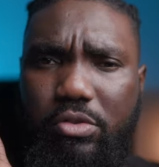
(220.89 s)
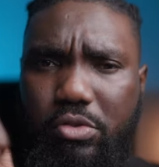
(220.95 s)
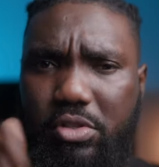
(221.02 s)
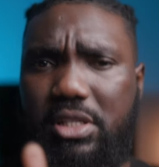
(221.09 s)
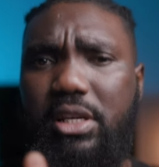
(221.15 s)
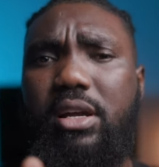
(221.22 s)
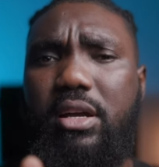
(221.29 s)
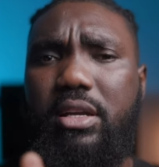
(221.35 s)
you
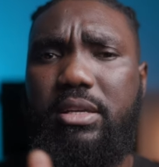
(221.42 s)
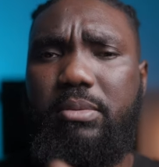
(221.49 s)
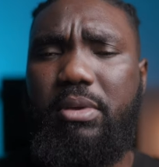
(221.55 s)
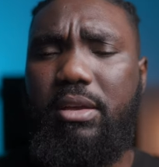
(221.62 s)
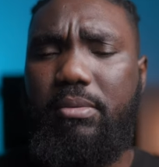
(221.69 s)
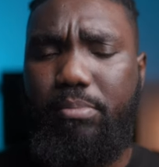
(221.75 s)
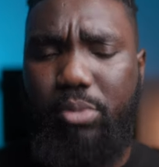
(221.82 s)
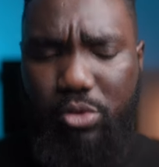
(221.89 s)
check out
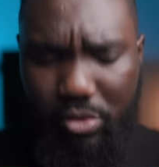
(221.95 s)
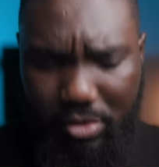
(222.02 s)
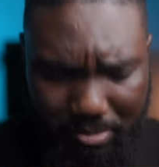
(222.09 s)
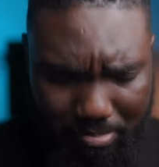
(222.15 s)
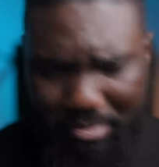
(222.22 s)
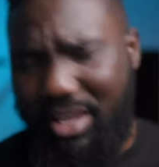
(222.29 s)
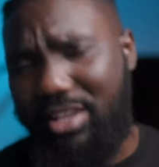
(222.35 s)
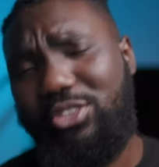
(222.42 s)
eBay, but
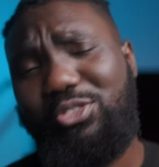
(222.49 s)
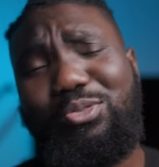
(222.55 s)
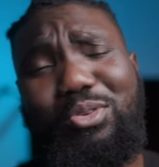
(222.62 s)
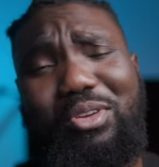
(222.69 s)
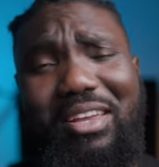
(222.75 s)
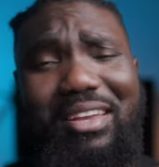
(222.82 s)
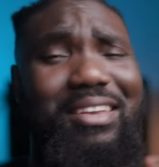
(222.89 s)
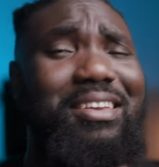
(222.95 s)
just make sure
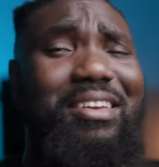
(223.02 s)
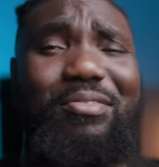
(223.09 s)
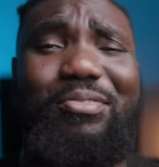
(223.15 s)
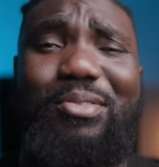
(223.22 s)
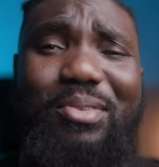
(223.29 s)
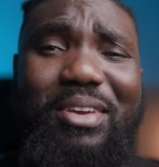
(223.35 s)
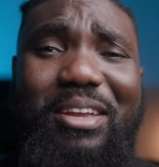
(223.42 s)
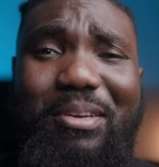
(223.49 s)
you're
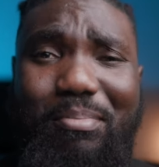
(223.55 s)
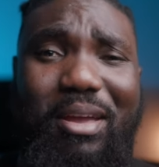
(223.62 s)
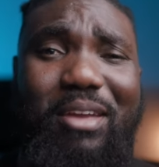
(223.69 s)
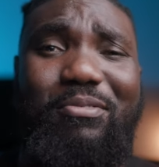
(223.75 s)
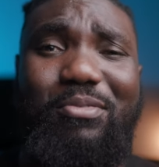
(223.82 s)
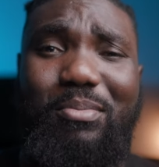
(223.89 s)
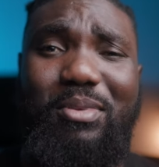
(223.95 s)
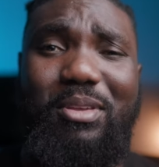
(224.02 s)
careful when you're
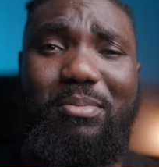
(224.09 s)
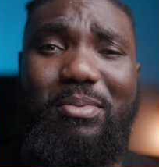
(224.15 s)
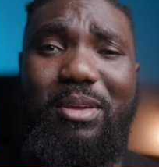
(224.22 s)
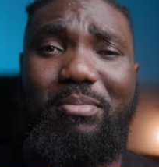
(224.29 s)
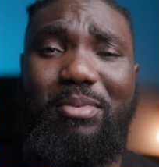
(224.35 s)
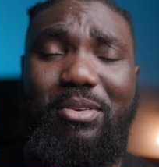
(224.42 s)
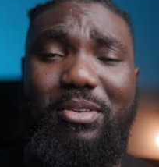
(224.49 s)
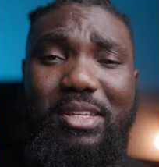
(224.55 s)
buying from
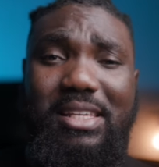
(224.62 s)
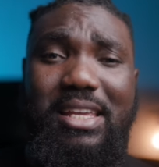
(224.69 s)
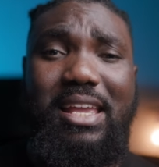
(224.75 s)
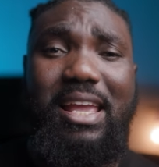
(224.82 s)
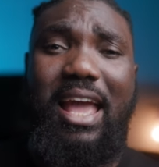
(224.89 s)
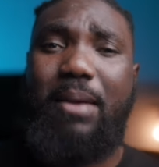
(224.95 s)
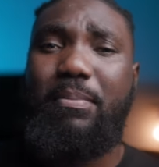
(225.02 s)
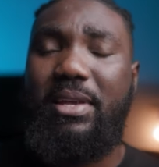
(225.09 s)
eBay, because
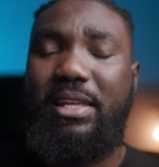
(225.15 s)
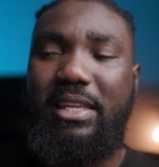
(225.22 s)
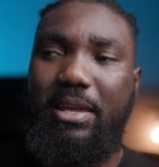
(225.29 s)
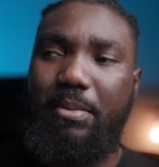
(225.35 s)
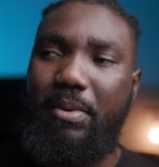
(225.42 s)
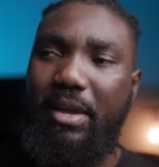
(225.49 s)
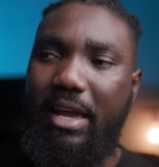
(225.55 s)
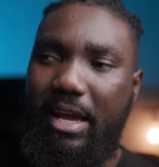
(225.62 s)
I mean,
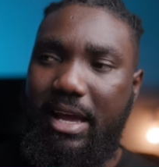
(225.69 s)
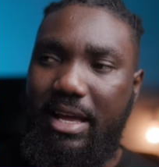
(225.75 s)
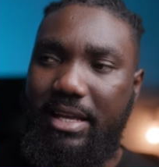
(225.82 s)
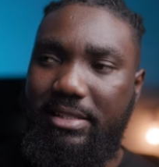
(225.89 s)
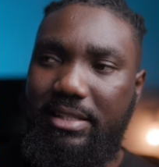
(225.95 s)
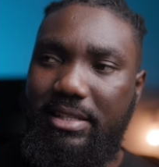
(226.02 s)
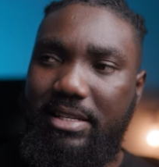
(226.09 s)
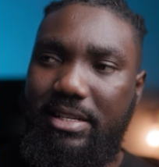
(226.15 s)
eBay
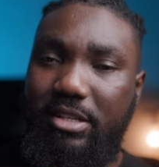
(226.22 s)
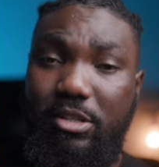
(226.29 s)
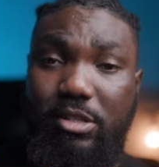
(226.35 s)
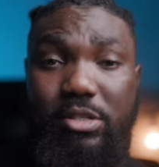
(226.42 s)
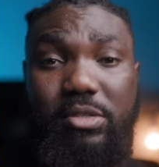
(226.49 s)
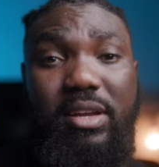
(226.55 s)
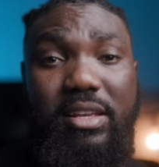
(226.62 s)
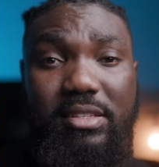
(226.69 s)
has
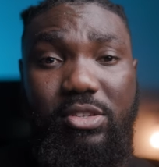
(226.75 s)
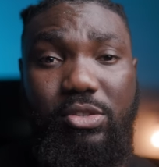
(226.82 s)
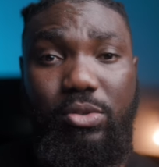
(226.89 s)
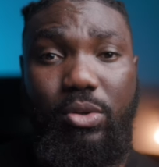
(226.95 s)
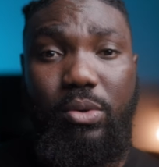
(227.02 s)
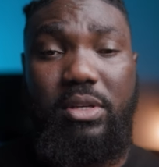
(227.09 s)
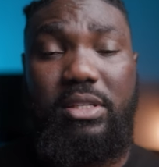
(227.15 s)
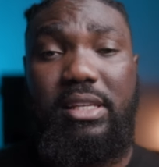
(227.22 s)
crazy
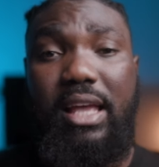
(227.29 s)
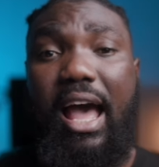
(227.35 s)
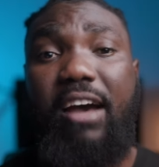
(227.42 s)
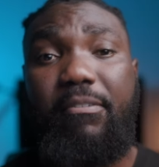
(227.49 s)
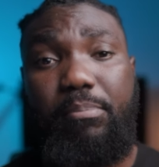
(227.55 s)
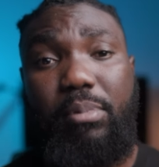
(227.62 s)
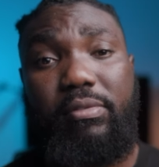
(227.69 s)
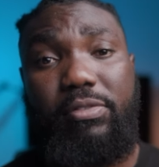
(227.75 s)
stories. I
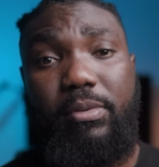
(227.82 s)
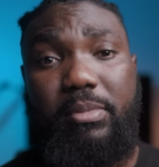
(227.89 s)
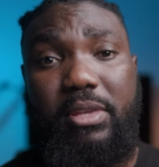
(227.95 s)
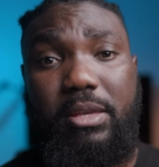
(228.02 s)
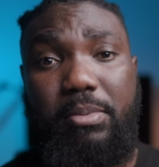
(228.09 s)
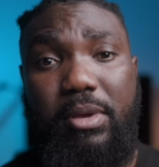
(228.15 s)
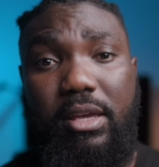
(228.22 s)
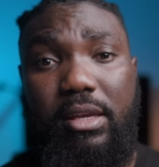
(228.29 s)
bought from
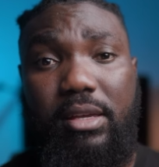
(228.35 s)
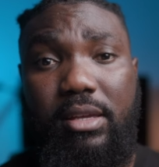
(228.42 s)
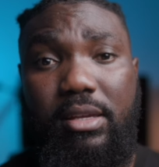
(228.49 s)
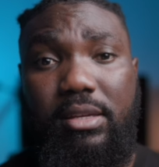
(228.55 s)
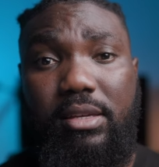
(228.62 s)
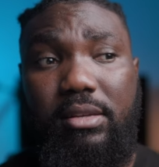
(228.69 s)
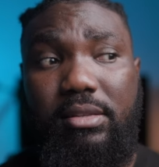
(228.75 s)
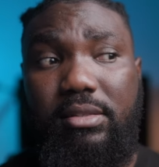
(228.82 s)
eBay.
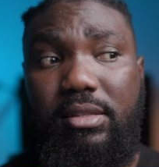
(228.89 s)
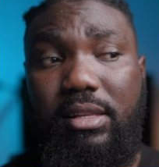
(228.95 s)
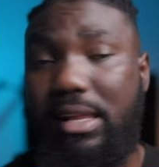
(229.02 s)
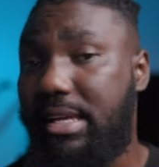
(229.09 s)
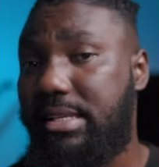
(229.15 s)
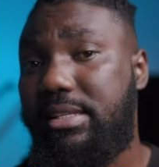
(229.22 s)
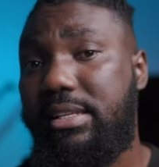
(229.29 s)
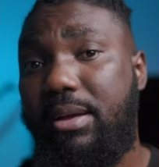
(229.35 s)
The
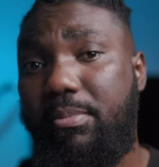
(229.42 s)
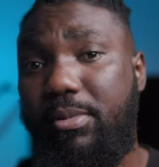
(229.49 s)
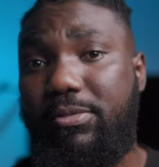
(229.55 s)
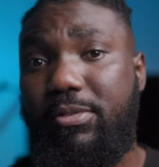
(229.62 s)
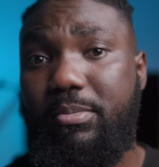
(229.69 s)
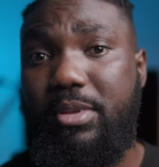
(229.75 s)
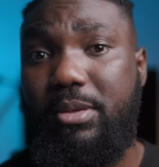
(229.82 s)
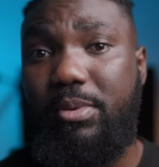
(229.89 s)
last thing I bought
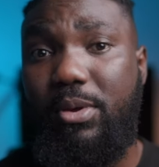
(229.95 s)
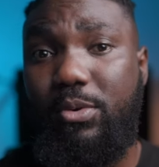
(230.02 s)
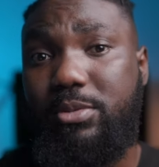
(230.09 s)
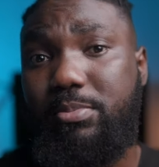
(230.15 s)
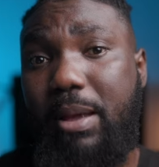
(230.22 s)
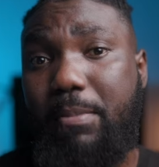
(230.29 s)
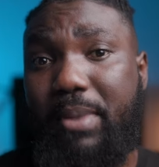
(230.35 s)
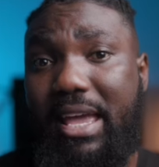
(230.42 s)
from eBay
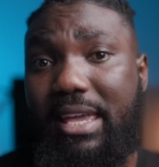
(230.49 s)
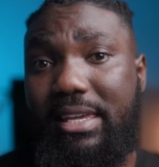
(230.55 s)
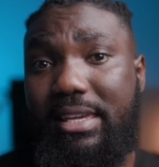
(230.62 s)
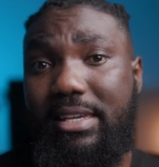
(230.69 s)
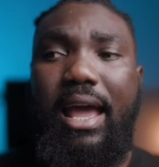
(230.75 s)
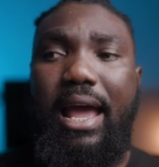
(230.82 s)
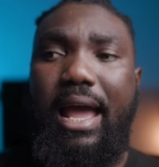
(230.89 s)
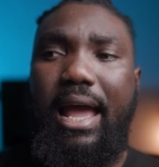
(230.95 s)
was my bike,
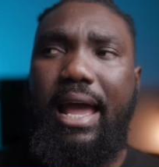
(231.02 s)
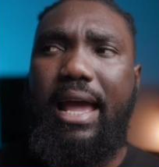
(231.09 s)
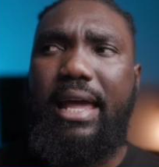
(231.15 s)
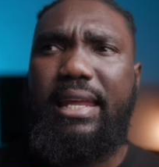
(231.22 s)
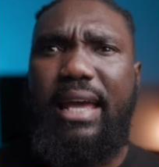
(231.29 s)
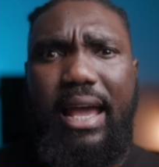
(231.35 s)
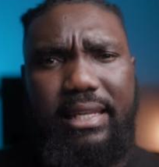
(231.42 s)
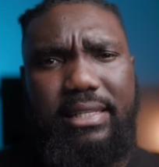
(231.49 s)

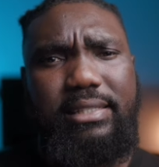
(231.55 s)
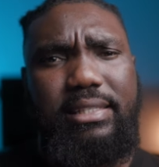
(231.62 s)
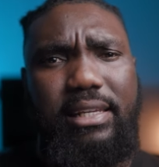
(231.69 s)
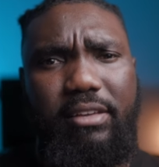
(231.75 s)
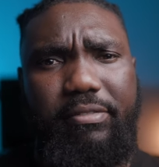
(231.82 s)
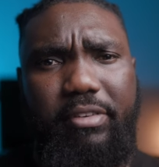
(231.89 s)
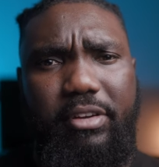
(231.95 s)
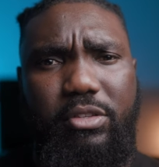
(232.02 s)
and I had it
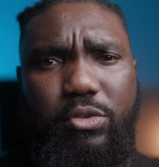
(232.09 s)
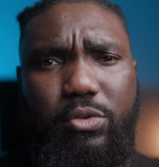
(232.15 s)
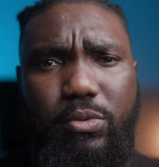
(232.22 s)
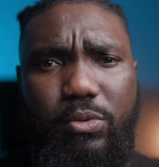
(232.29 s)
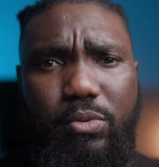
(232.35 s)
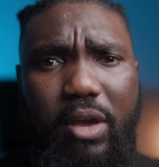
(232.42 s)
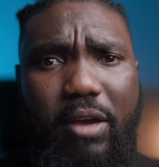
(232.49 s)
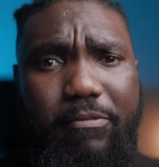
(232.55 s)
delivered
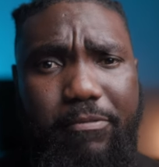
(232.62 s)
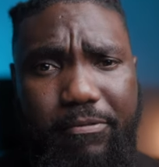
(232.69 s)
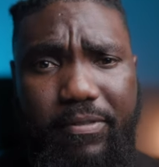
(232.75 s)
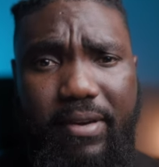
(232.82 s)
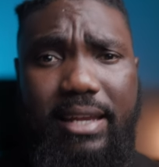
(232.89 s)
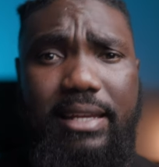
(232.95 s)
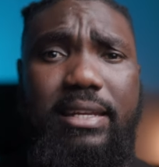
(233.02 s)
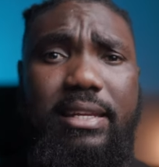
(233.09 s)
to a
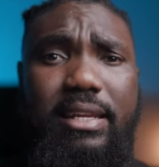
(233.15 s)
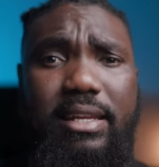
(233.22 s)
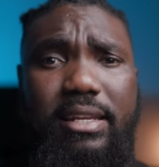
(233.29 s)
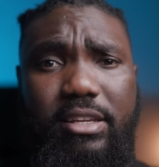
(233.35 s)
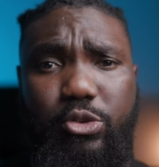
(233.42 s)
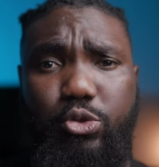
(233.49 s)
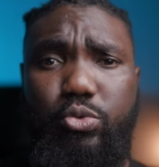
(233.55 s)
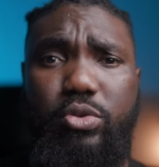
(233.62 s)
friend
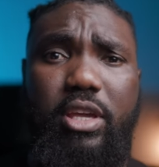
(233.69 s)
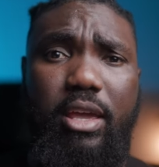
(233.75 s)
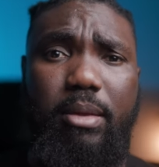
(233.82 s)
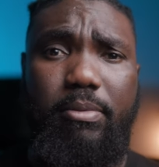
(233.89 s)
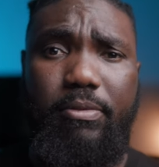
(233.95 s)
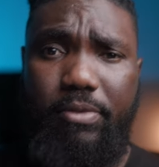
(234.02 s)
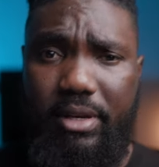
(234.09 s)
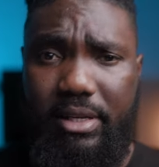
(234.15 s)
in the UK
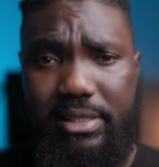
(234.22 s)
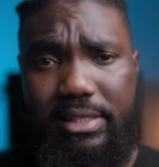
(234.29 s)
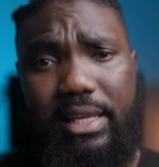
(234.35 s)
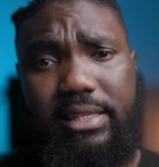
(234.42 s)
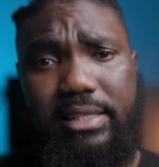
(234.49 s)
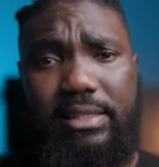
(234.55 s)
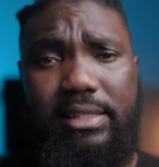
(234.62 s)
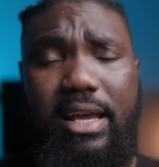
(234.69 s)
before they
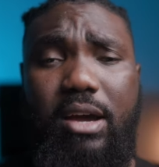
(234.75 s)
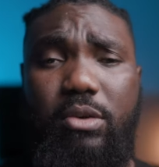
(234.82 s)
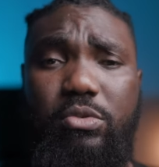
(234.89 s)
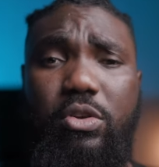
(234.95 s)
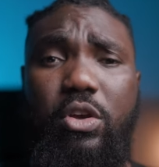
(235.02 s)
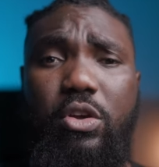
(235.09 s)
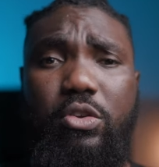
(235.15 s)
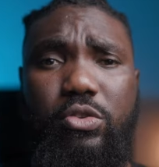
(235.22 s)
sent it
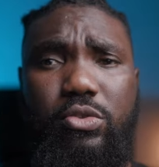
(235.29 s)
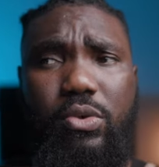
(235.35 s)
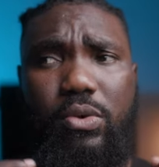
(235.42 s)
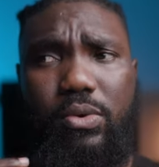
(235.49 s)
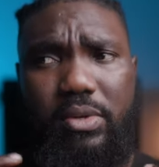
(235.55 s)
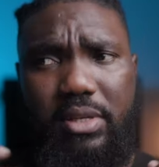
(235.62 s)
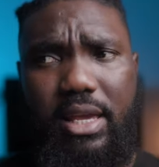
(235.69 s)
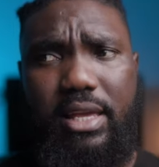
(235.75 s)
down.
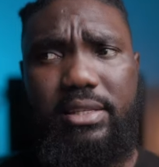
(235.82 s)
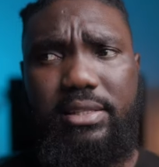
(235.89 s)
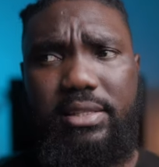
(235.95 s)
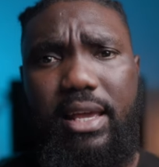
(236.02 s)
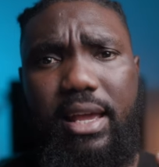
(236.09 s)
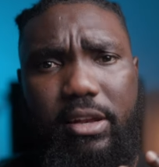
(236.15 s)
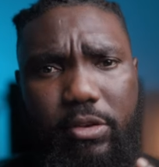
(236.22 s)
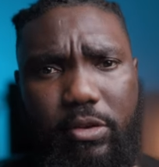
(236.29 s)
So yes,
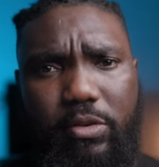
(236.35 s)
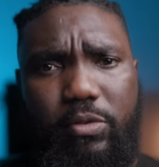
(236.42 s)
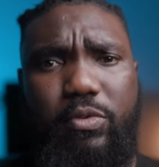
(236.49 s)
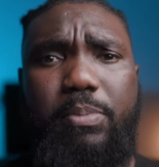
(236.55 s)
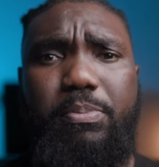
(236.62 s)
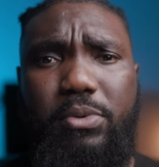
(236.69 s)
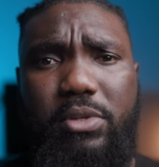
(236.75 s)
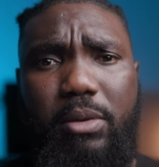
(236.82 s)
there are a lot of
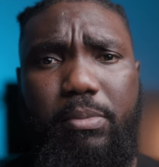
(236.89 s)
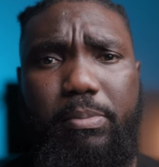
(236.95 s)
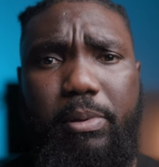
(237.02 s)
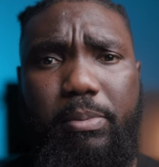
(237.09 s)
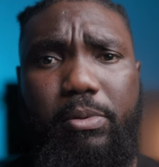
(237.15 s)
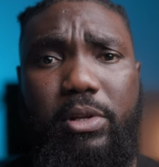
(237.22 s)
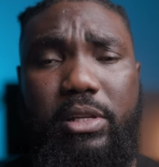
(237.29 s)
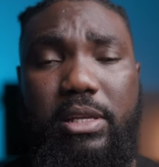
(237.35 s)
reputable
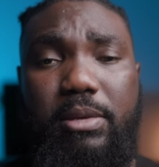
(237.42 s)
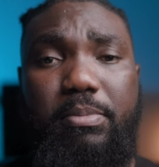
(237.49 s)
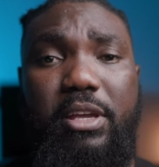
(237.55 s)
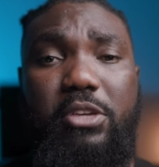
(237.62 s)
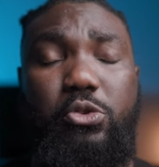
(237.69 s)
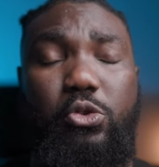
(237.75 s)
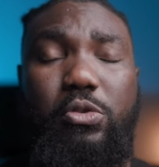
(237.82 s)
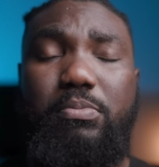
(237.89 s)
people on
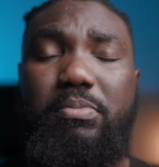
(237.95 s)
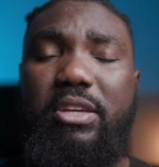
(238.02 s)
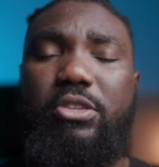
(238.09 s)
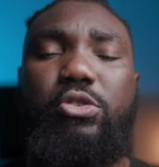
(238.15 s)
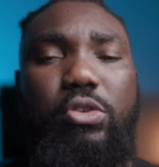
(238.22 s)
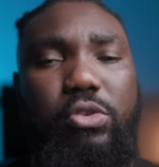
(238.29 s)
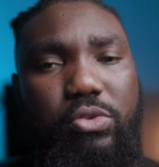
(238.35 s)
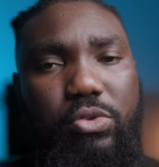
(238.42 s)
eBay. Just make
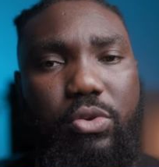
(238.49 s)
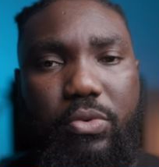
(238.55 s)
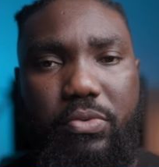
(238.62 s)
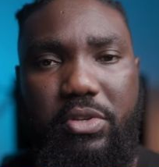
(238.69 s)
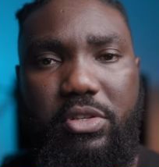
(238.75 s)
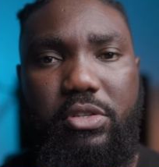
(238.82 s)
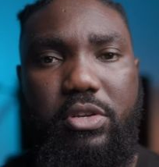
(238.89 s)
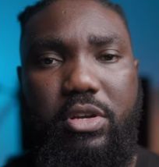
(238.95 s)
sure you do your
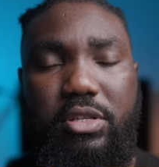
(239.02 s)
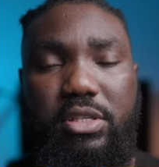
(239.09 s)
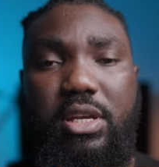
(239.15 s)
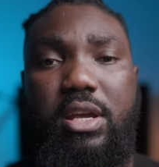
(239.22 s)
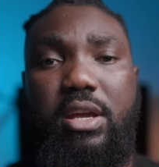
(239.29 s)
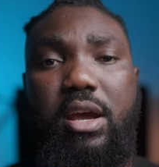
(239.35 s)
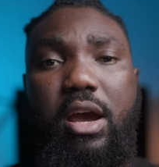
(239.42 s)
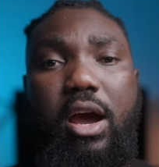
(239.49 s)
research,
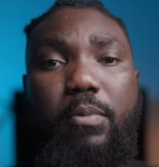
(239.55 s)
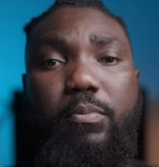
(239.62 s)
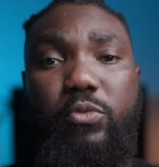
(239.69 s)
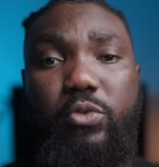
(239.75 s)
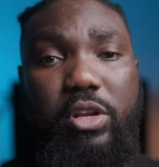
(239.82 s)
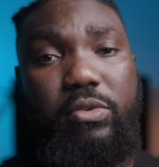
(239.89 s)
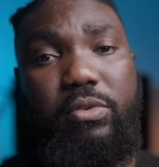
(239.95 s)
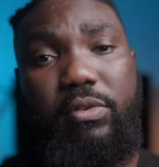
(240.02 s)
read